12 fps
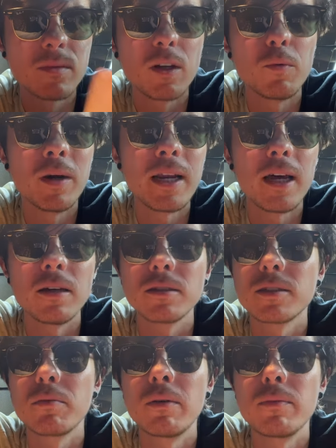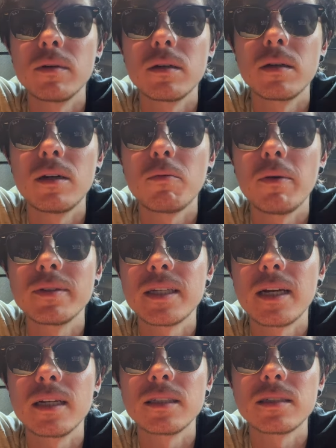what else? What, what was I
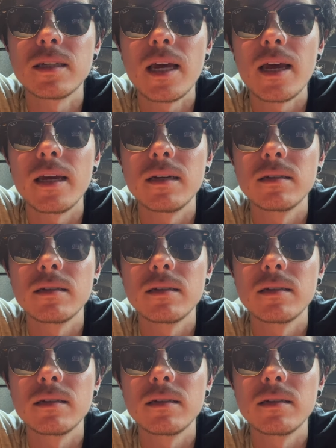gonna say?